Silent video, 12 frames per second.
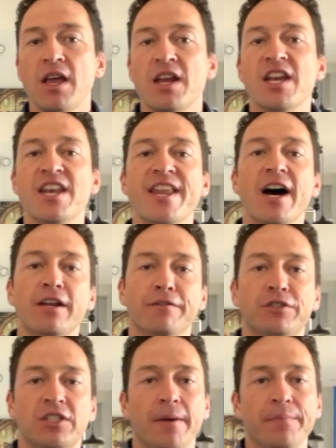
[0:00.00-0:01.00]
none of
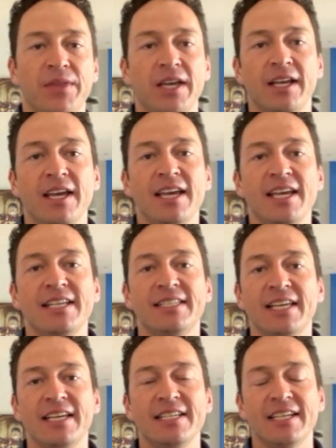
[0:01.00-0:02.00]
something is
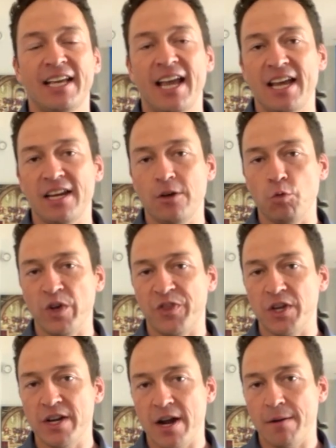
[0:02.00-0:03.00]
indicated with
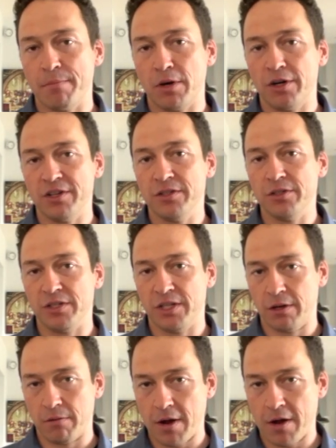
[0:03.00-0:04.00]
the number
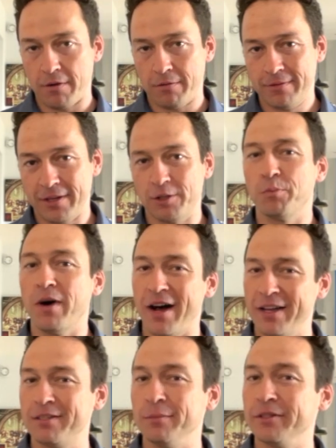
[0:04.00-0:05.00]
0. It's
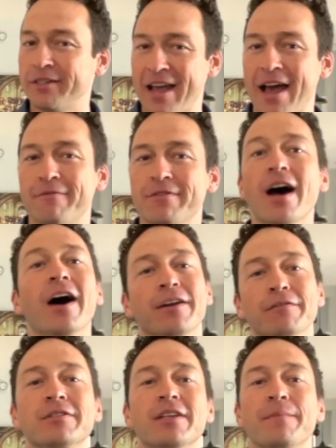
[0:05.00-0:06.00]
possible to have none
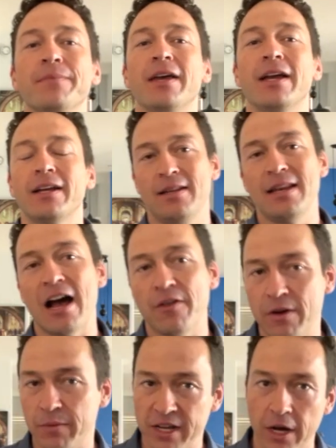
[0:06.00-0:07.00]
of something, now
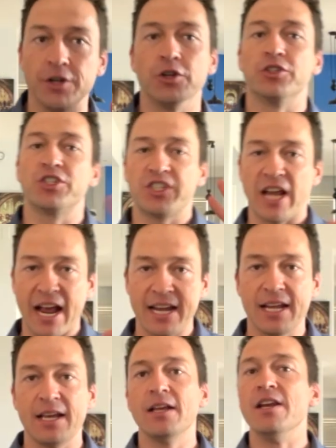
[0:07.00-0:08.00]
that we understand
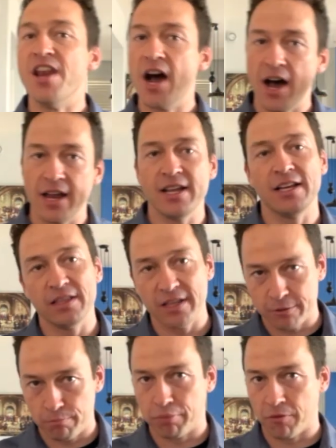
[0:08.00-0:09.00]
it, none in
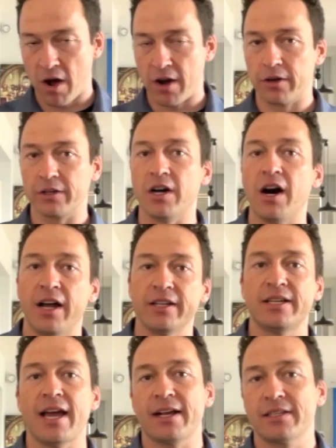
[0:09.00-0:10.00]
this broader
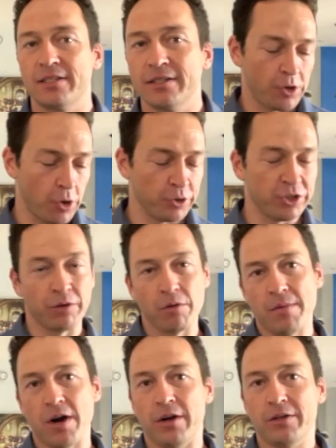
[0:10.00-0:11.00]
context. Closing
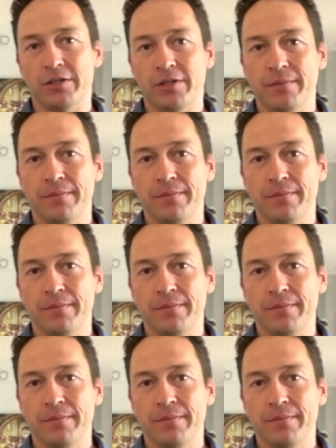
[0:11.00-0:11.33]
remarks.